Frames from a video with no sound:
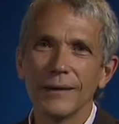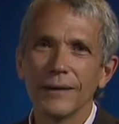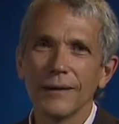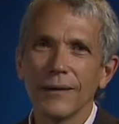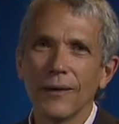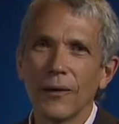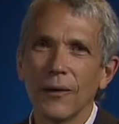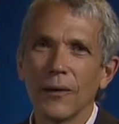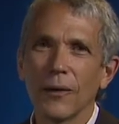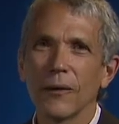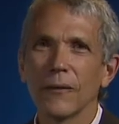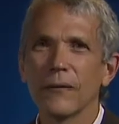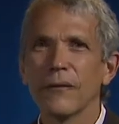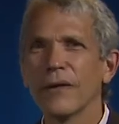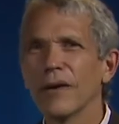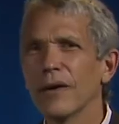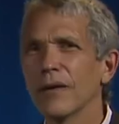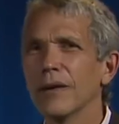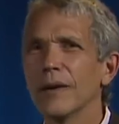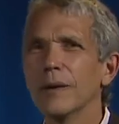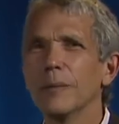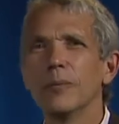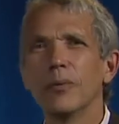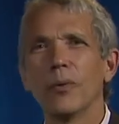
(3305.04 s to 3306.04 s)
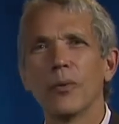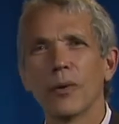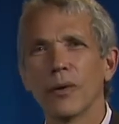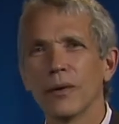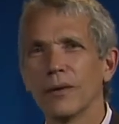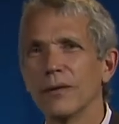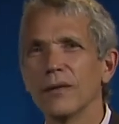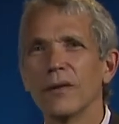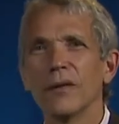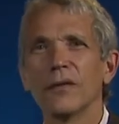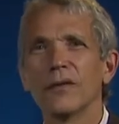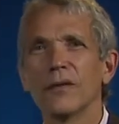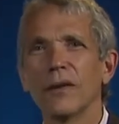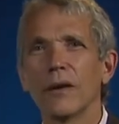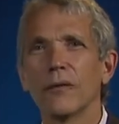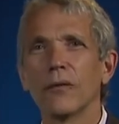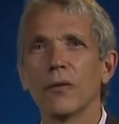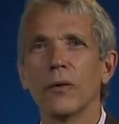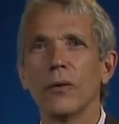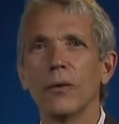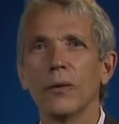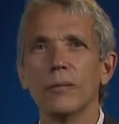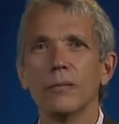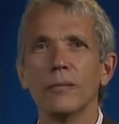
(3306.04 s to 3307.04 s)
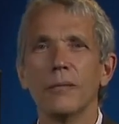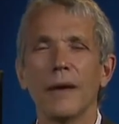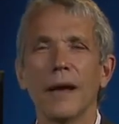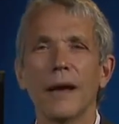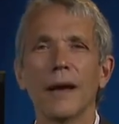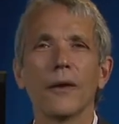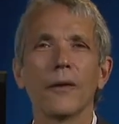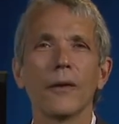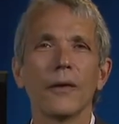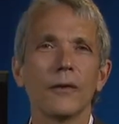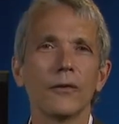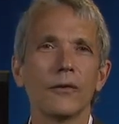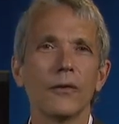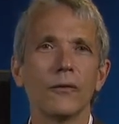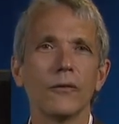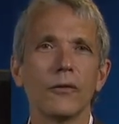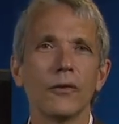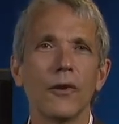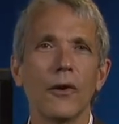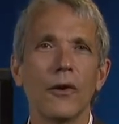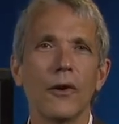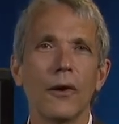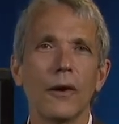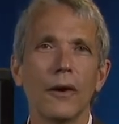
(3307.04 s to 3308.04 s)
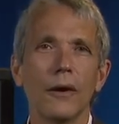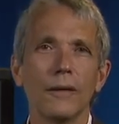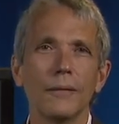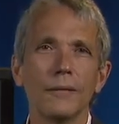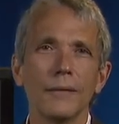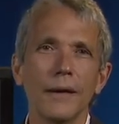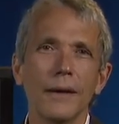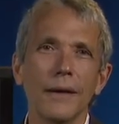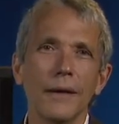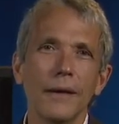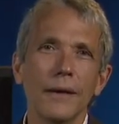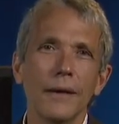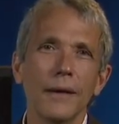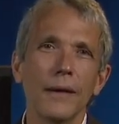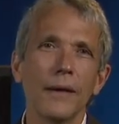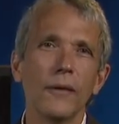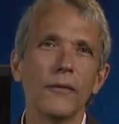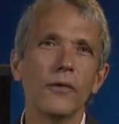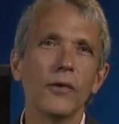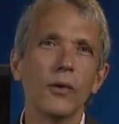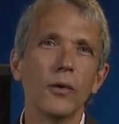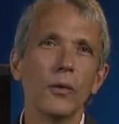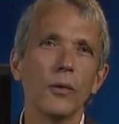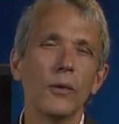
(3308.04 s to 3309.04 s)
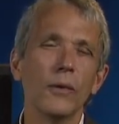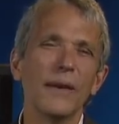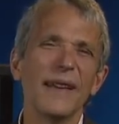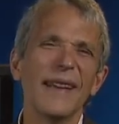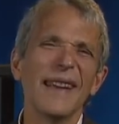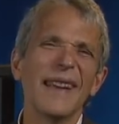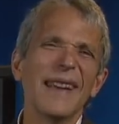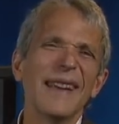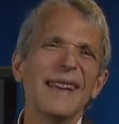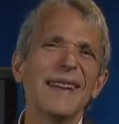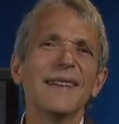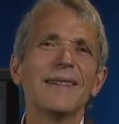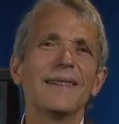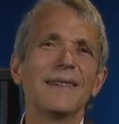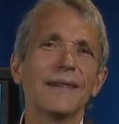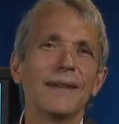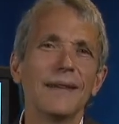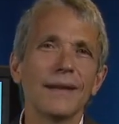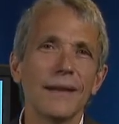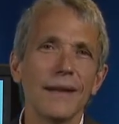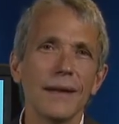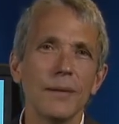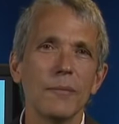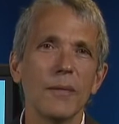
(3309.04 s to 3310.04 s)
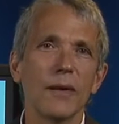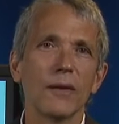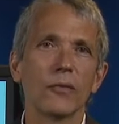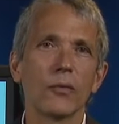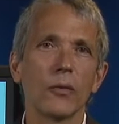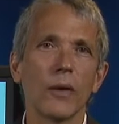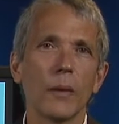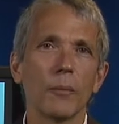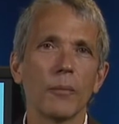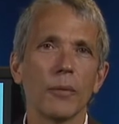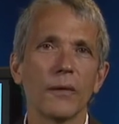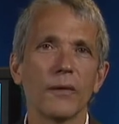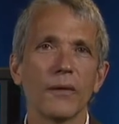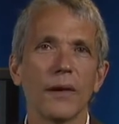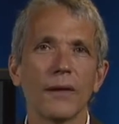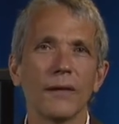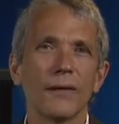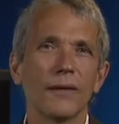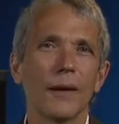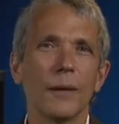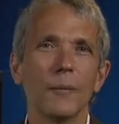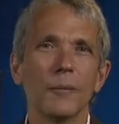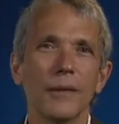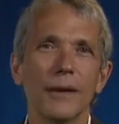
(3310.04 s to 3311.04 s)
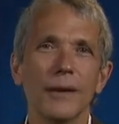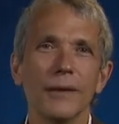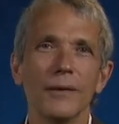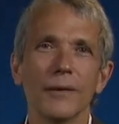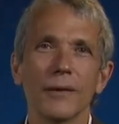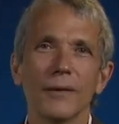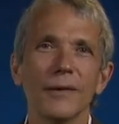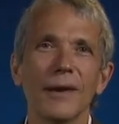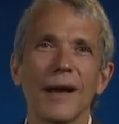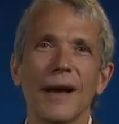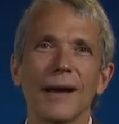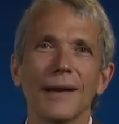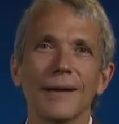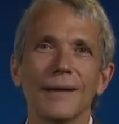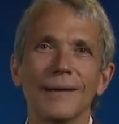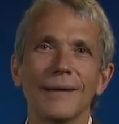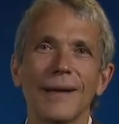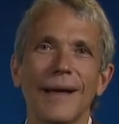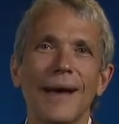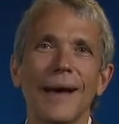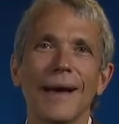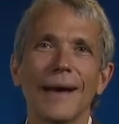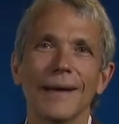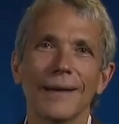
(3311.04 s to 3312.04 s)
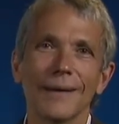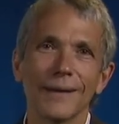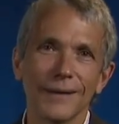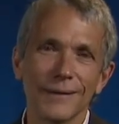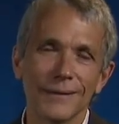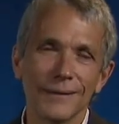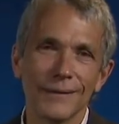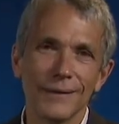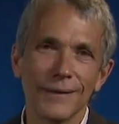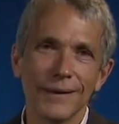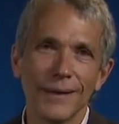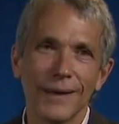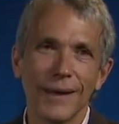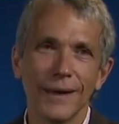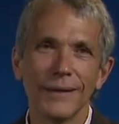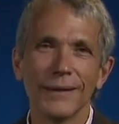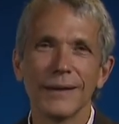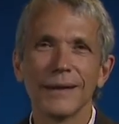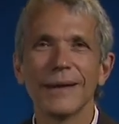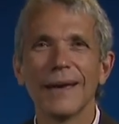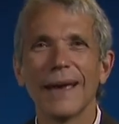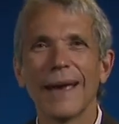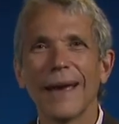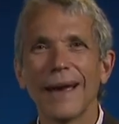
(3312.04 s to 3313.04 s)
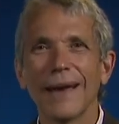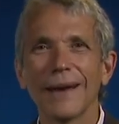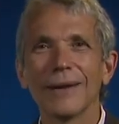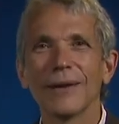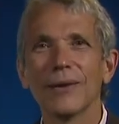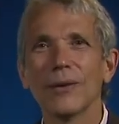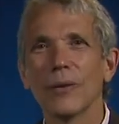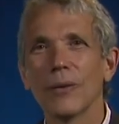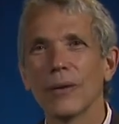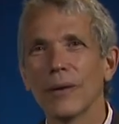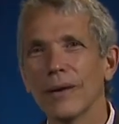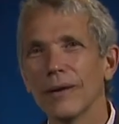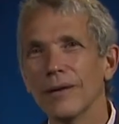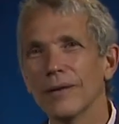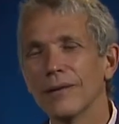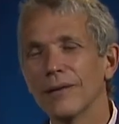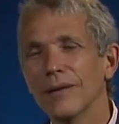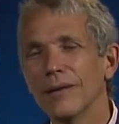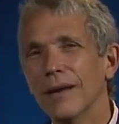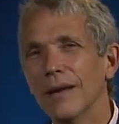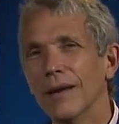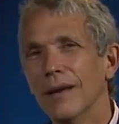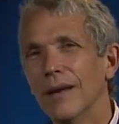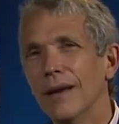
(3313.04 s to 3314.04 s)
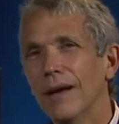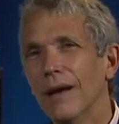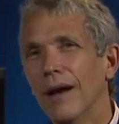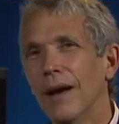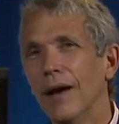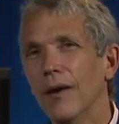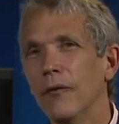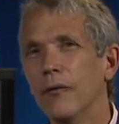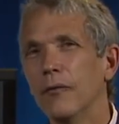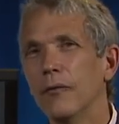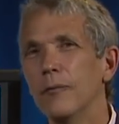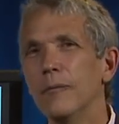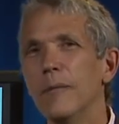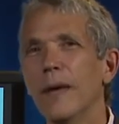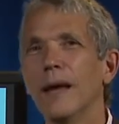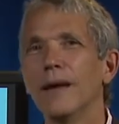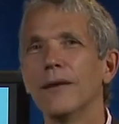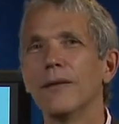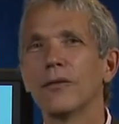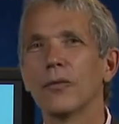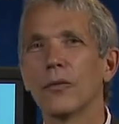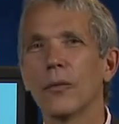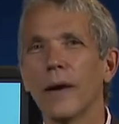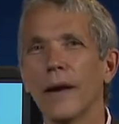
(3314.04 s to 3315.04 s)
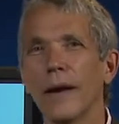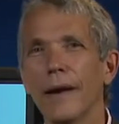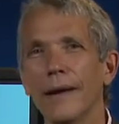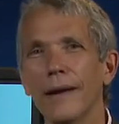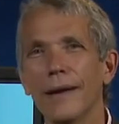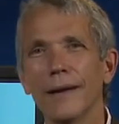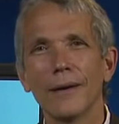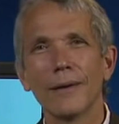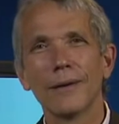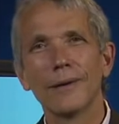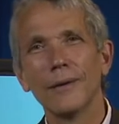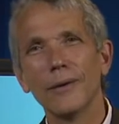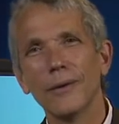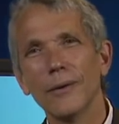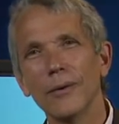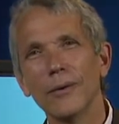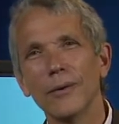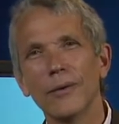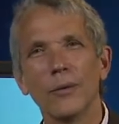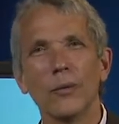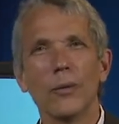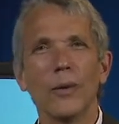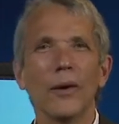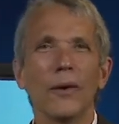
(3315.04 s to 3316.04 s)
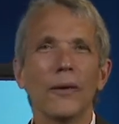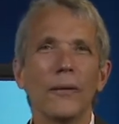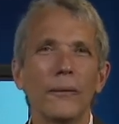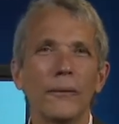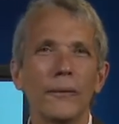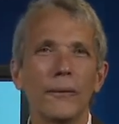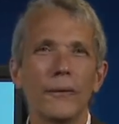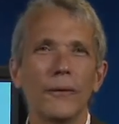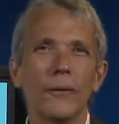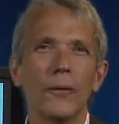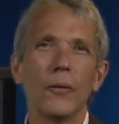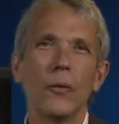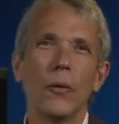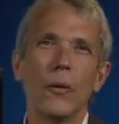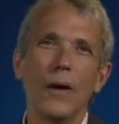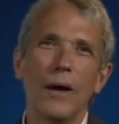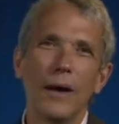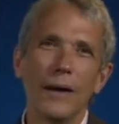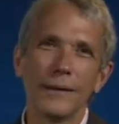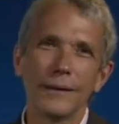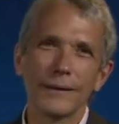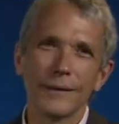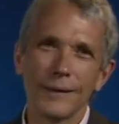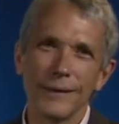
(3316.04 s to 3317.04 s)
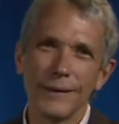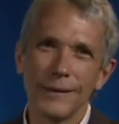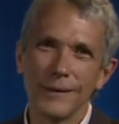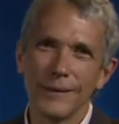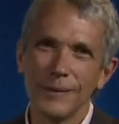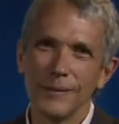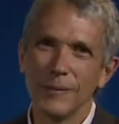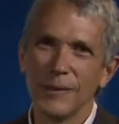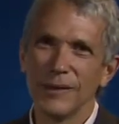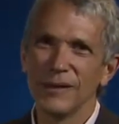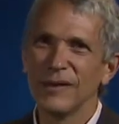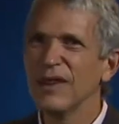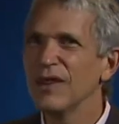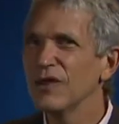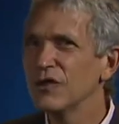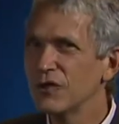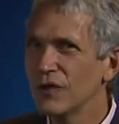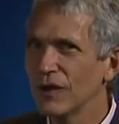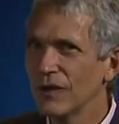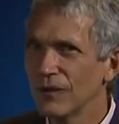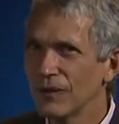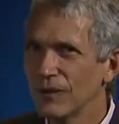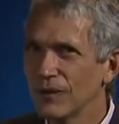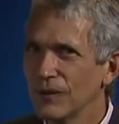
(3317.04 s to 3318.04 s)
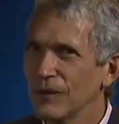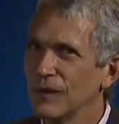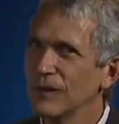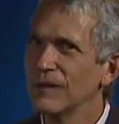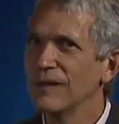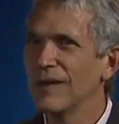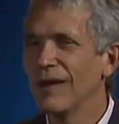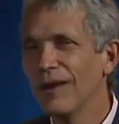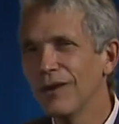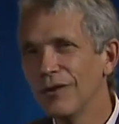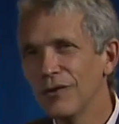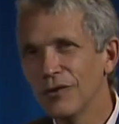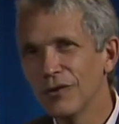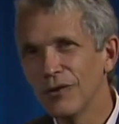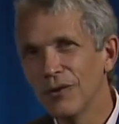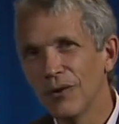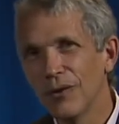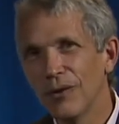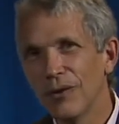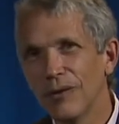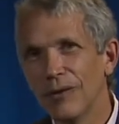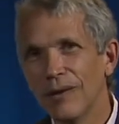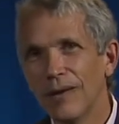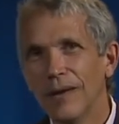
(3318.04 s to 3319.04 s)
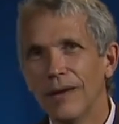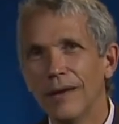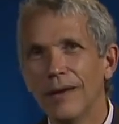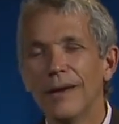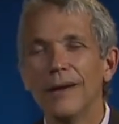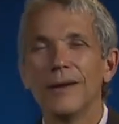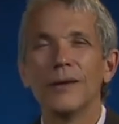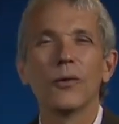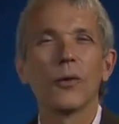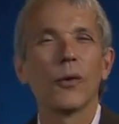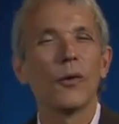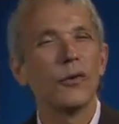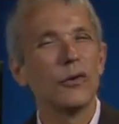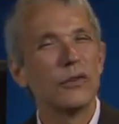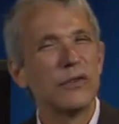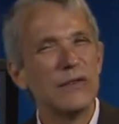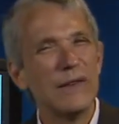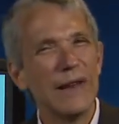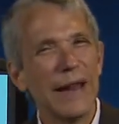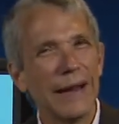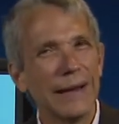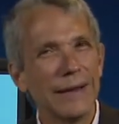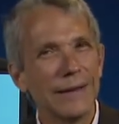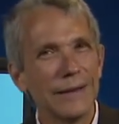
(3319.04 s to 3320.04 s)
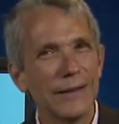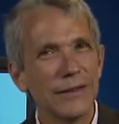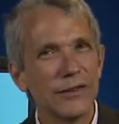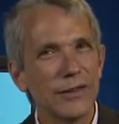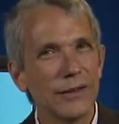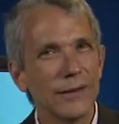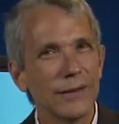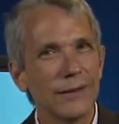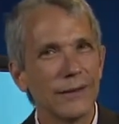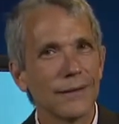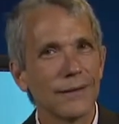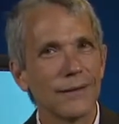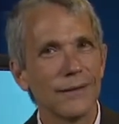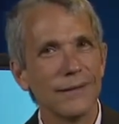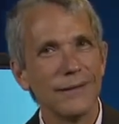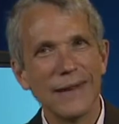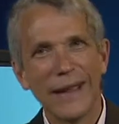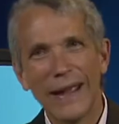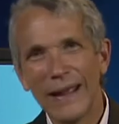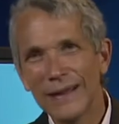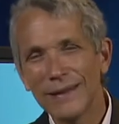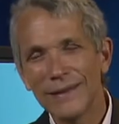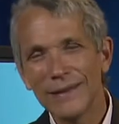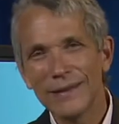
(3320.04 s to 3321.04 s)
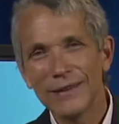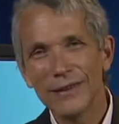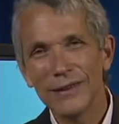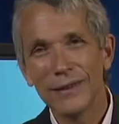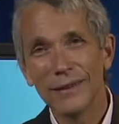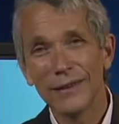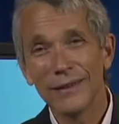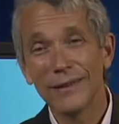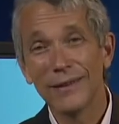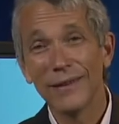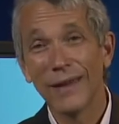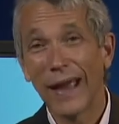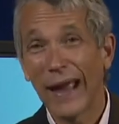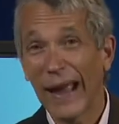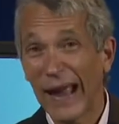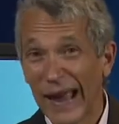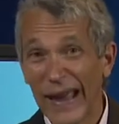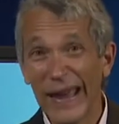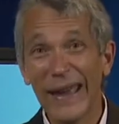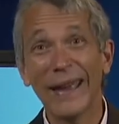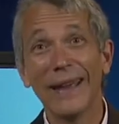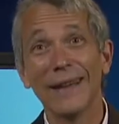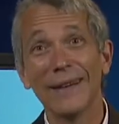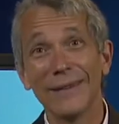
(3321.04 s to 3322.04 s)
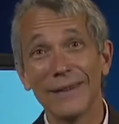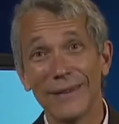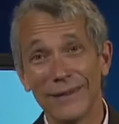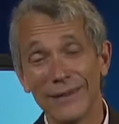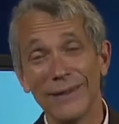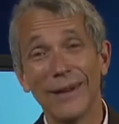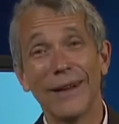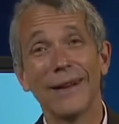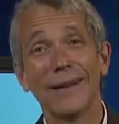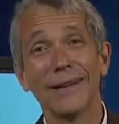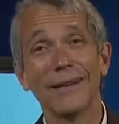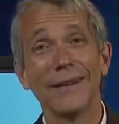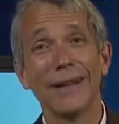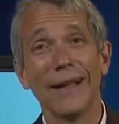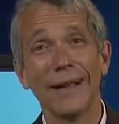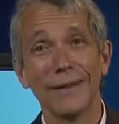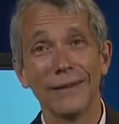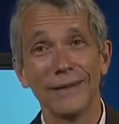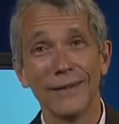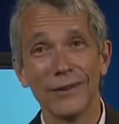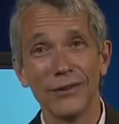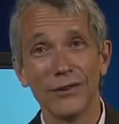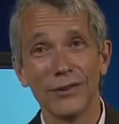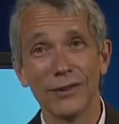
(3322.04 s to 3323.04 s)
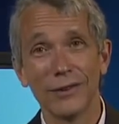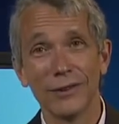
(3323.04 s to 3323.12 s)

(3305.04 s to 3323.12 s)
are very important to several areas of law. If you innocently misrepresent something, you're not a liar. And the categories of mens rea include willful, wanton, malicious, intentional, gross negligence, negligence, and non negligent.